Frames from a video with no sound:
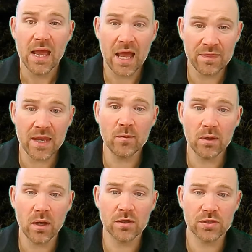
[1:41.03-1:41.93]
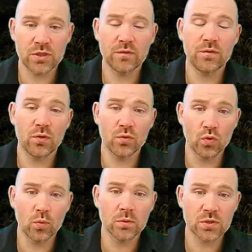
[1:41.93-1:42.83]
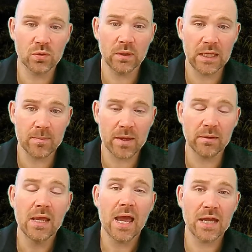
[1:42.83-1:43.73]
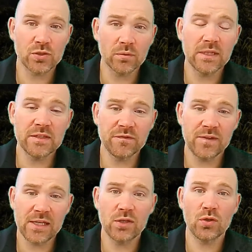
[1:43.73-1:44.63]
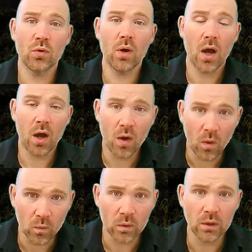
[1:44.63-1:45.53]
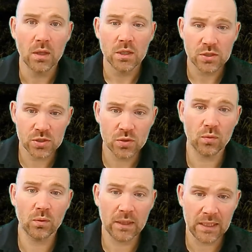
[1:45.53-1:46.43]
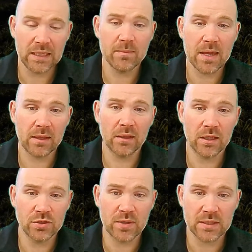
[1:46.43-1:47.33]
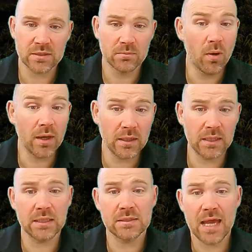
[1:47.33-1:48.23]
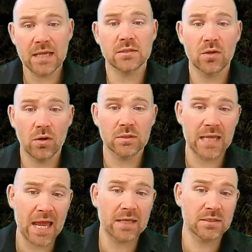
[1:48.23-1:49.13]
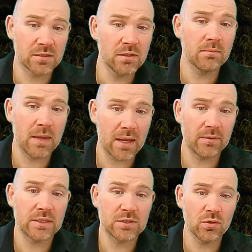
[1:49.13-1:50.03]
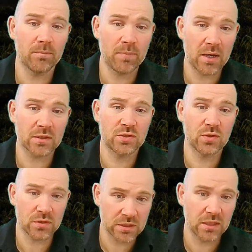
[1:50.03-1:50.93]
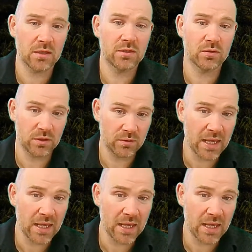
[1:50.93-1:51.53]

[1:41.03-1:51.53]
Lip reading: And then it will ask you for your normal school email. And you'll need to fill in your whole school email address. So mine is scox@stmarys.bucks.sc.uk.